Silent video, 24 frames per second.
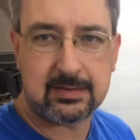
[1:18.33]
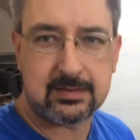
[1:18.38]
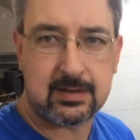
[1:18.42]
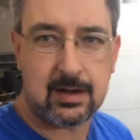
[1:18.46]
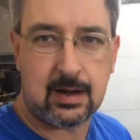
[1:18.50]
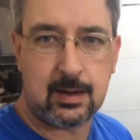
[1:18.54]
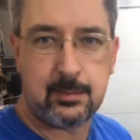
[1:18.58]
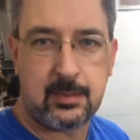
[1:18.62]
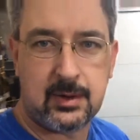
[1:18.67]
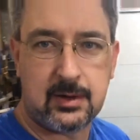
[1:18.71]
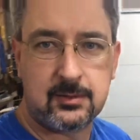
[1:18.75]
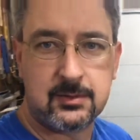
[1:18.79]

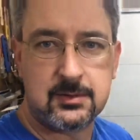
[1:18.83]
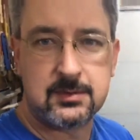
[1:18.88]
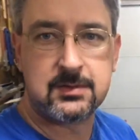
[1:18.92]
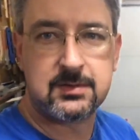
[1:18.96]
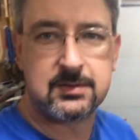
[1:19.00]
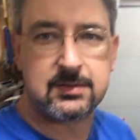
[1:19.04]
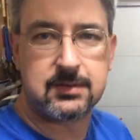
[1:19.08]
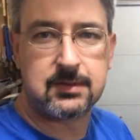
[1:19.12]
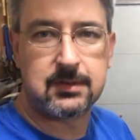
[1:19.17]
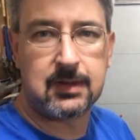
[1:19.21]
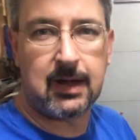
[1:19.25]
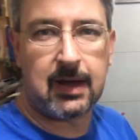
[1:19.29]
time I
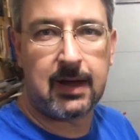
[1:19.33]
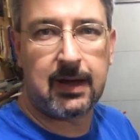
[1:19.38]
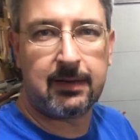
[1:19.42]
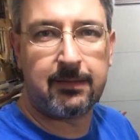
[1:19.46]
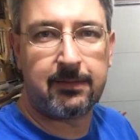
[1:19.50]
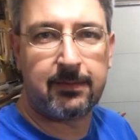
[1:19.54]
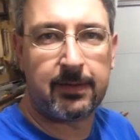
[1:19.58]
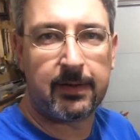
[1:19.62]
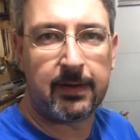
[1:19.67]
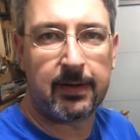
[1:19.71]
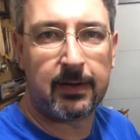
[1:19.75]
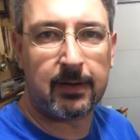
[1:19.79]
was
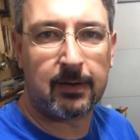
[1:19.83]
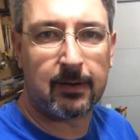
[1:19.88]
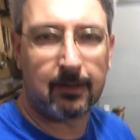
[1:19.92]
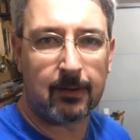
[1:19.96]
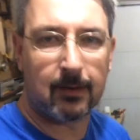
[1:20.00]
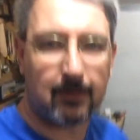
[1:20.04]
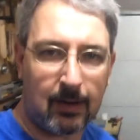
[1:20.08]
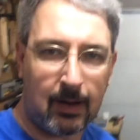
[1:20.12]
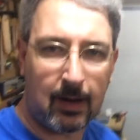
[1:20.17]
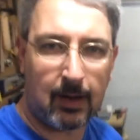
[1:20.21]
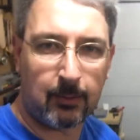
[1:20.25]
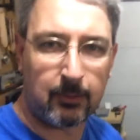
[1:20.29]
live here,
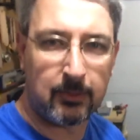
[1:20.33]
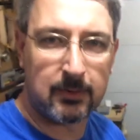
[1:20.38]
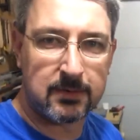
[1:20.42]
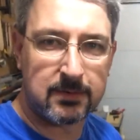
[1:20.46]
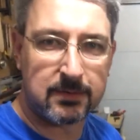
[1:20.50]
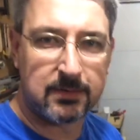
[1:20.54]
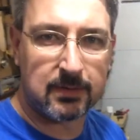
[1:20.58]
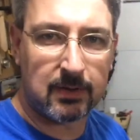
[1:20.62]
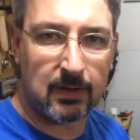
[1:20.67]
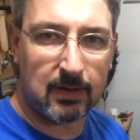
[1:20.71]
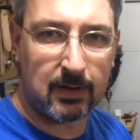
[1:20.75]
I was